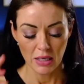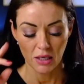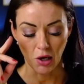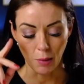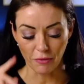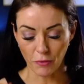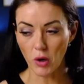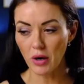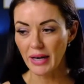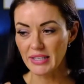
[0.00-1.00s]
Now,
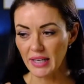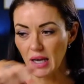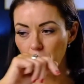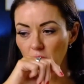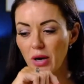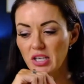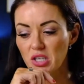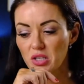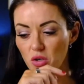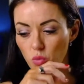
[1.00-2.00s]
before I take a couple of
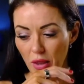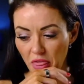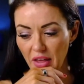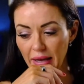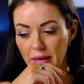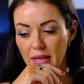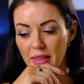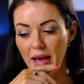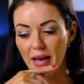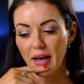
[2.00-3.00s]
questions, there's one thing
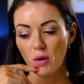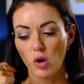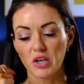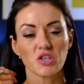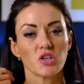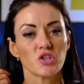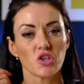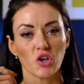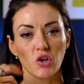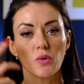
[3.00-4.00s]
that I want
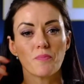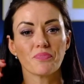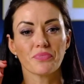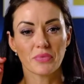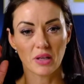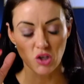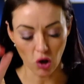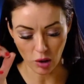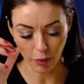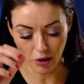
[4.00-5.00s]
to
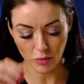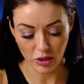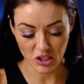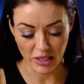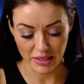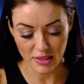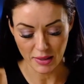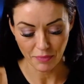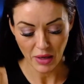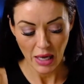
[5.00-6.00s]
talk about, which is
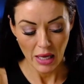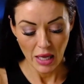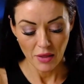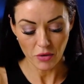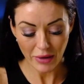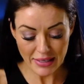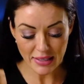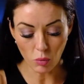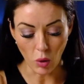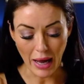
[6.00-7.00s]
the
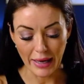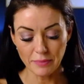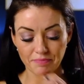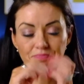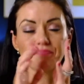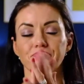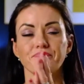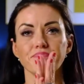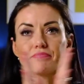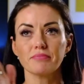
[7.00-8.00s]
reason why
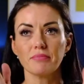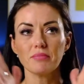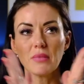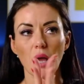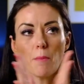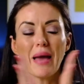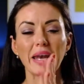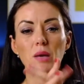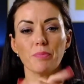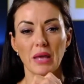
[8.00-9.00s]

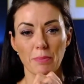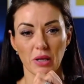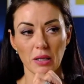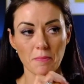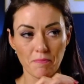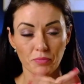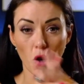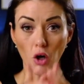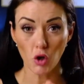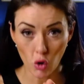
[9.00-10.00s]
many people,
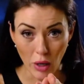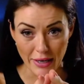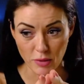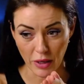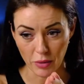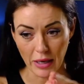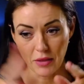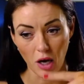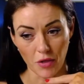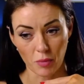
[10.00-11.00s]
not you guys, by the way, the
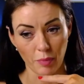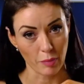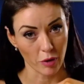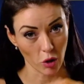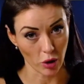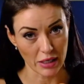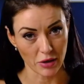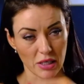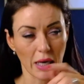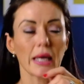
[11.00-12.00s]
other people who aren't here
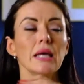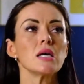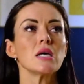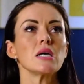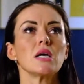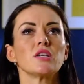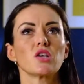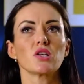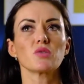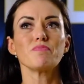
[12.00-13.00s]
today. So
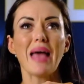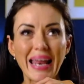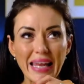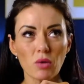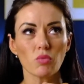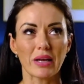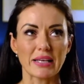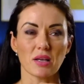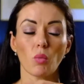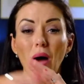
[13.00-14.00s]
there's many
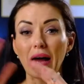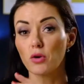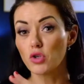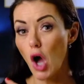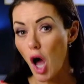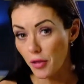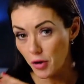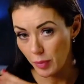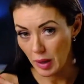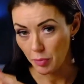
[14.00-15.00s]
reasons why those other
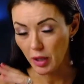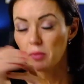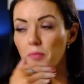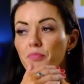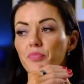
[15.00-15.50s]
people,